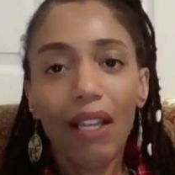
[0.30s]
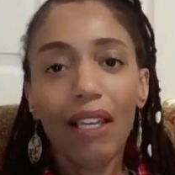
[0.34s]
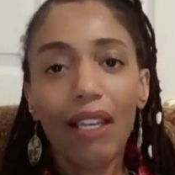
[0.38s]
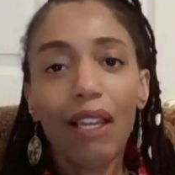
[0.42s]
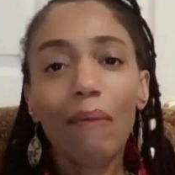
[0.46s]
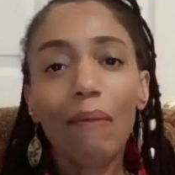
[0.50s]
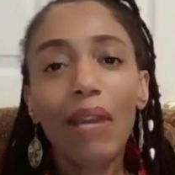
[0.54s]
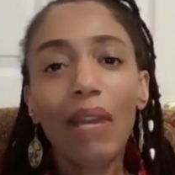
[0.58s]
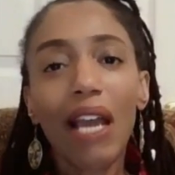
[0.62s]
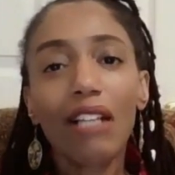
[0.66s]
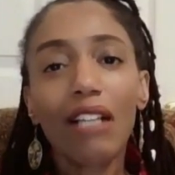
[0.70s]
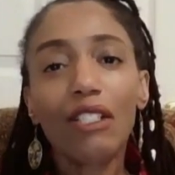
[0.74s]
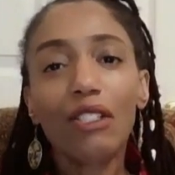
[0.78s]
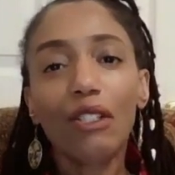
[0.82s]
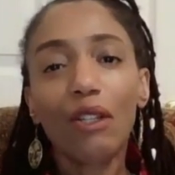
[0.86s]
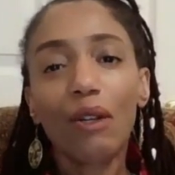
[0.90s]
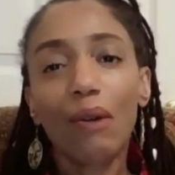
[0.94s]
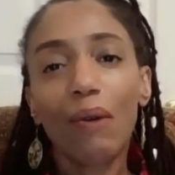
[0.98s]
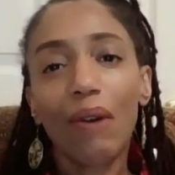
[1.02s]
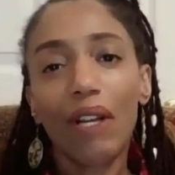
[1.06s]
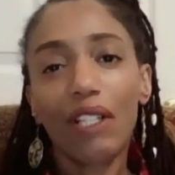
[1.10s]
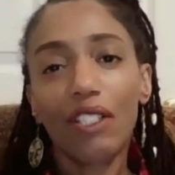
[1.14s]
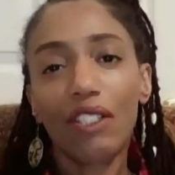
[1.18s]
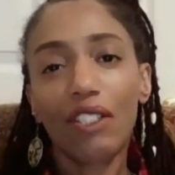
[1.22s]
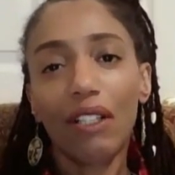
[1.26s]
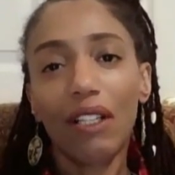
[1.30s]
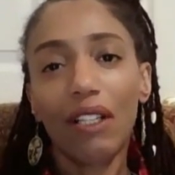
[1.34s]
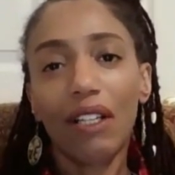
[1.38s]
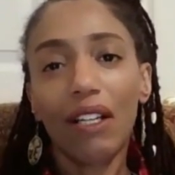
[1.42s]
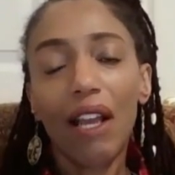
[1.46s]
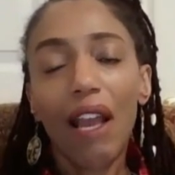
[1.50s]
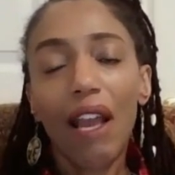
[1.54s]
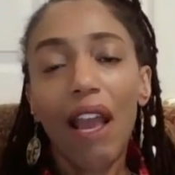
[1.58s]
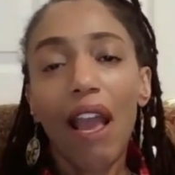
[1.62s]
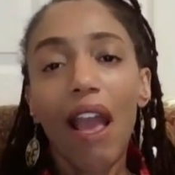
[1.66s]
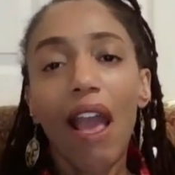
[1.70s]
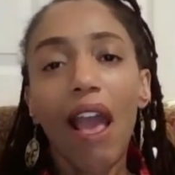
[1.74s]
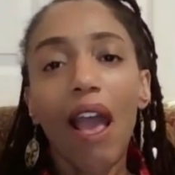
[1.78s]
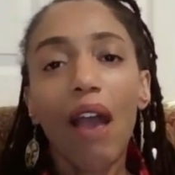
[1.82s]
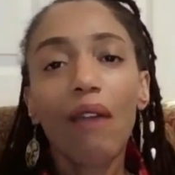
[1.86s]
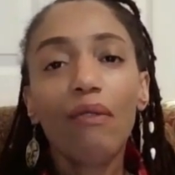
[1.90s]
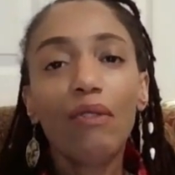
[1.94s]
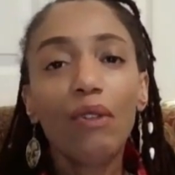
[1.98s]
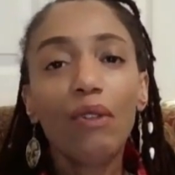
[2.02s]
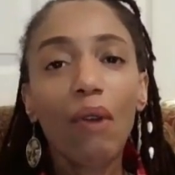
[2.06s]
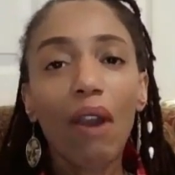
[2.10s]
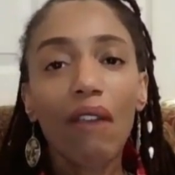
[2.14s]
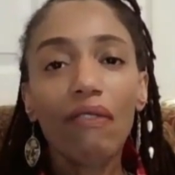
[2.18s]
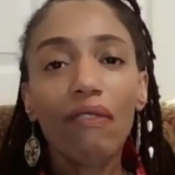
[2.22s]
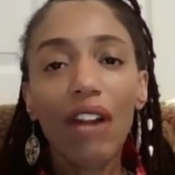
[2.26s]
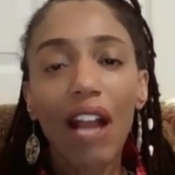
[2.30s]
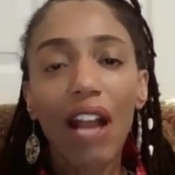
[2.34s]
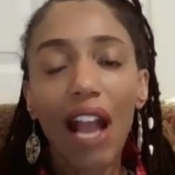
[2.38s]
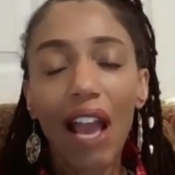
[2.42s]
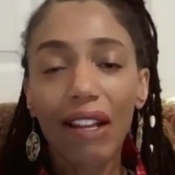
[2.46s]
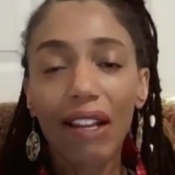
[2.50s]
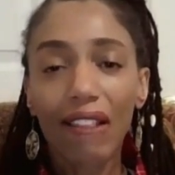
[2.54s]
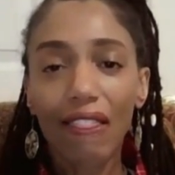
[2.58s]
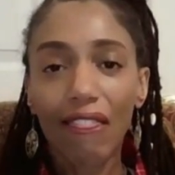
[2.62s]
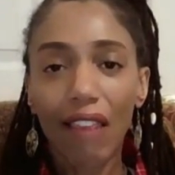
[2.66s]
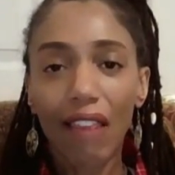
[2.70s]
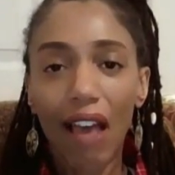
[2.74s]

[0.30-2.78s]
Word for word: Let me ask you a question. Have you ever had a